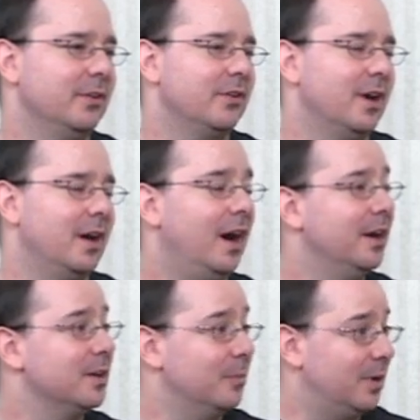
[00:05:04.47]
It's an
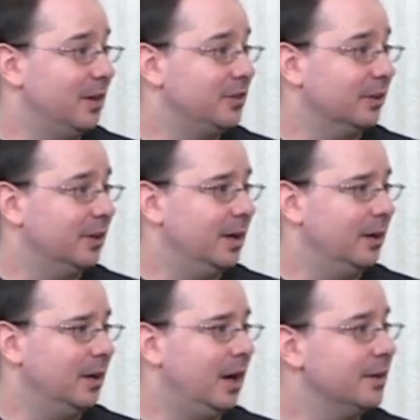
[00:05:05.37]
audio project.
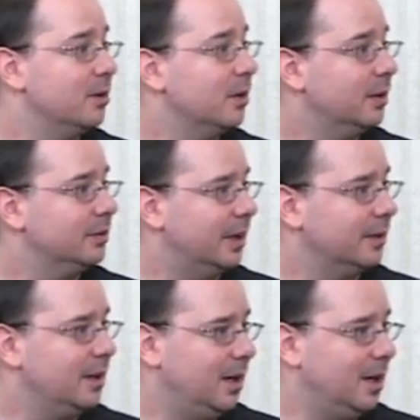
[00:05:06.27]

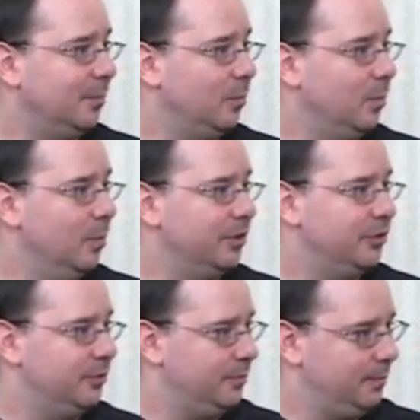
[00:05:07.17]
Audio.com,
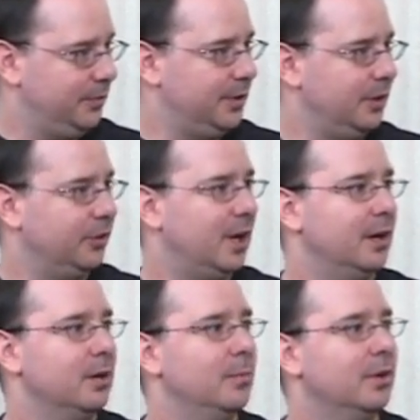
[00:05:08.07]
which does
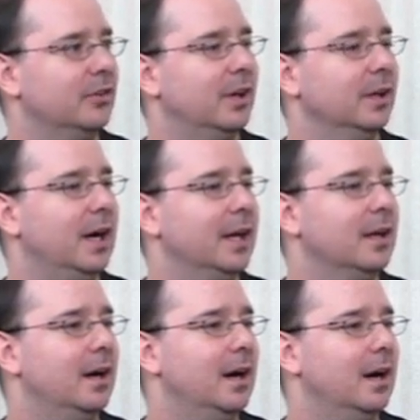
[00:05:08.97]
audiobooks
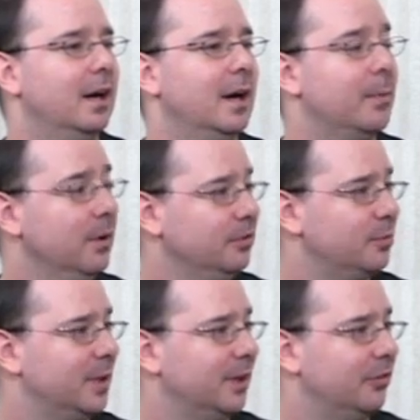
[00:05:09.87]
online,
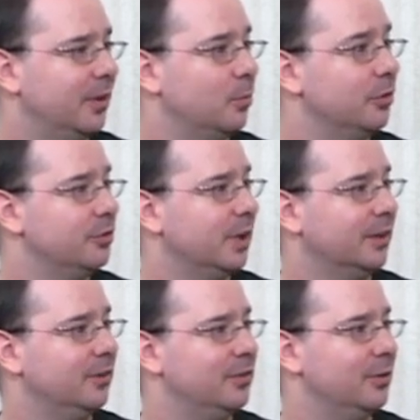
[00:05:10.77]
approached me and said, would you like
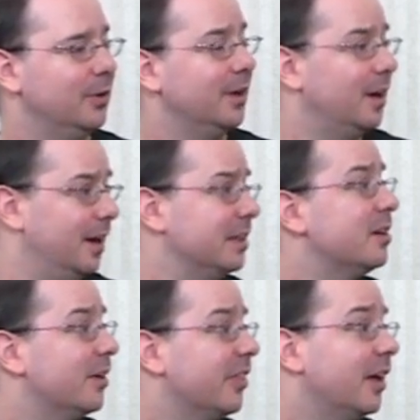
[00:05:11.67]
to do an
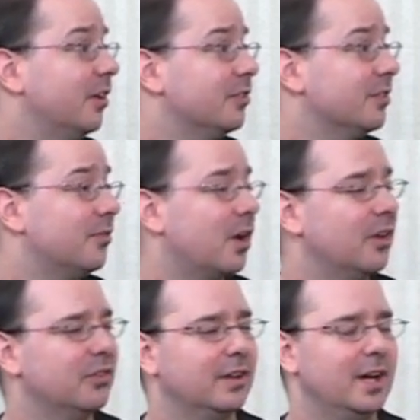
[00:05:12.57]
audio anthology for
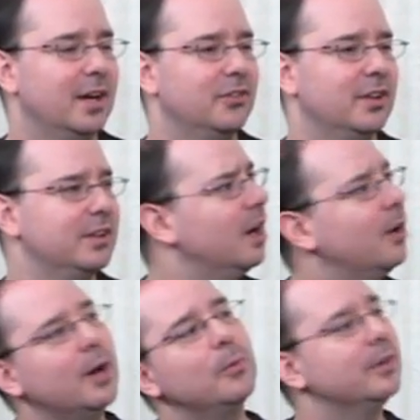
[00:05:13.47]
us? And I said,
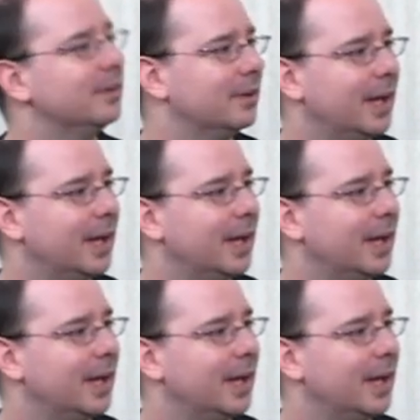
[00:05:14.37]
no, I wouldn't.